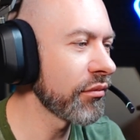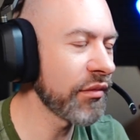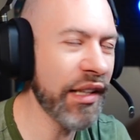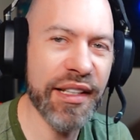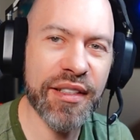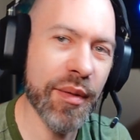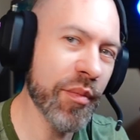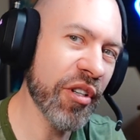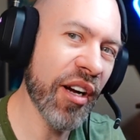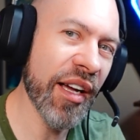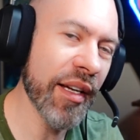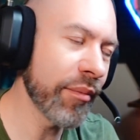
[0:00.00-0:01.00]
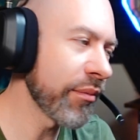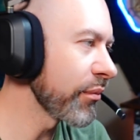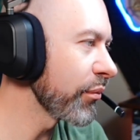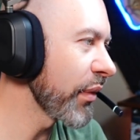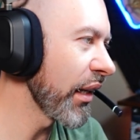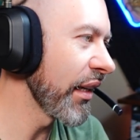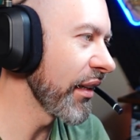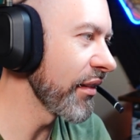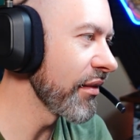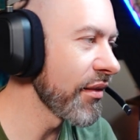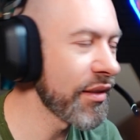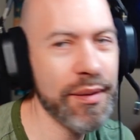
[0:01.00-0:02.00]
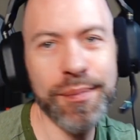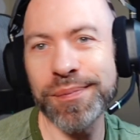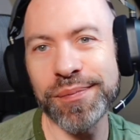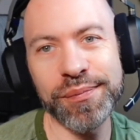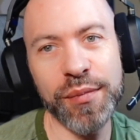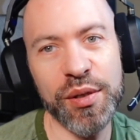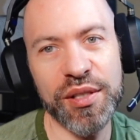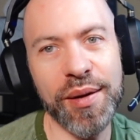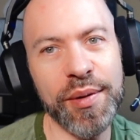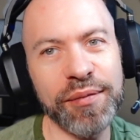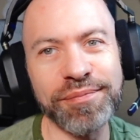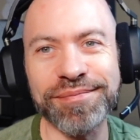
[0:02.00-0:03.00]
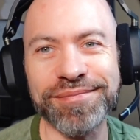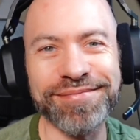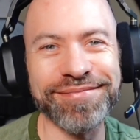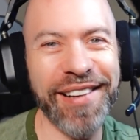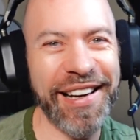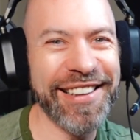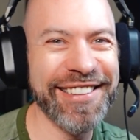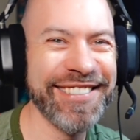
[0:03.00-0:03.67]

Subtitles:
Like, subscribe, and post a comment. Bye.